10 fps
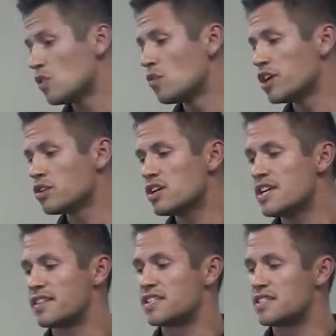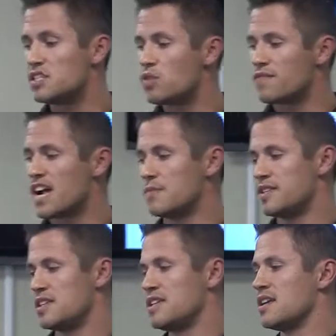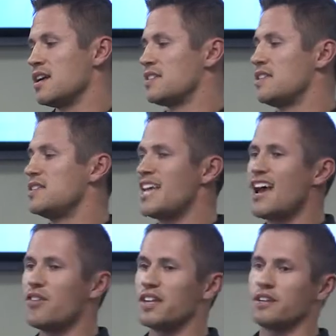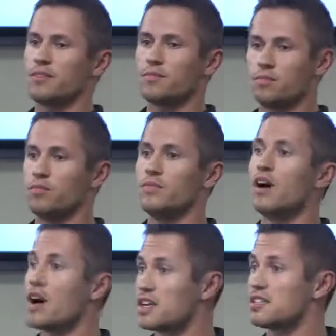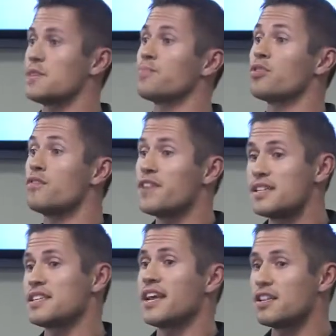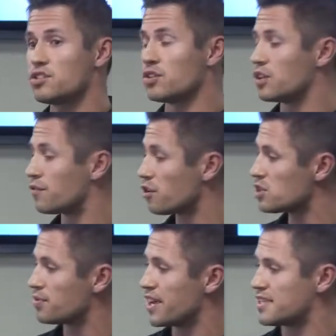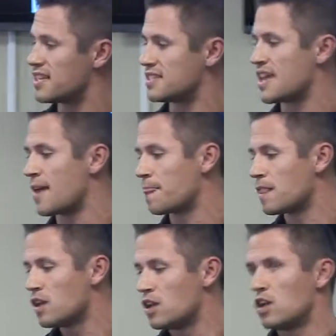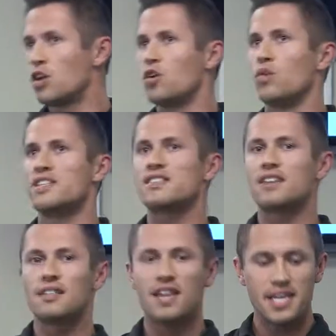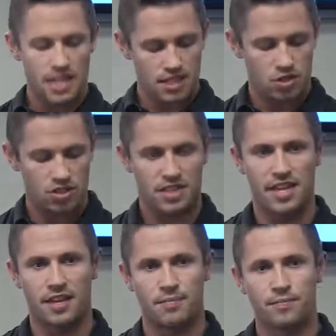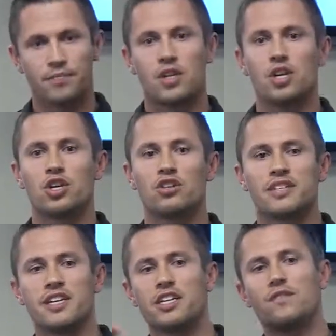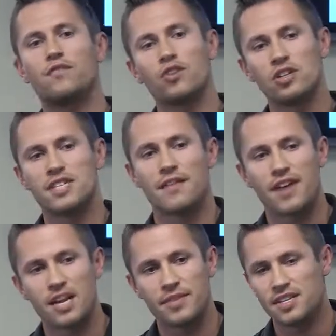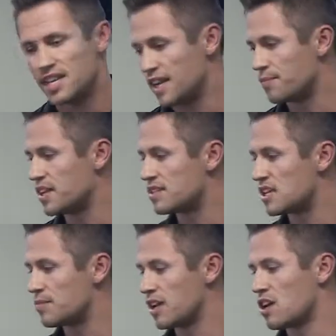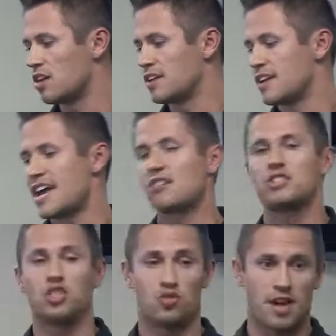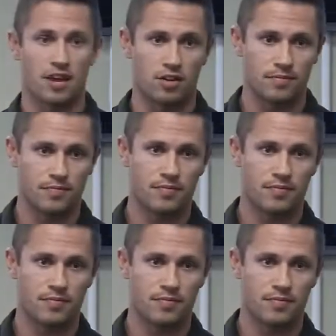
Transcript: what you're looking at this is what vitamin D does, and this is how it honestly prevents cancer in the first place, is that when sunlight hits your skin converts that vitamin D into something called calcitriol.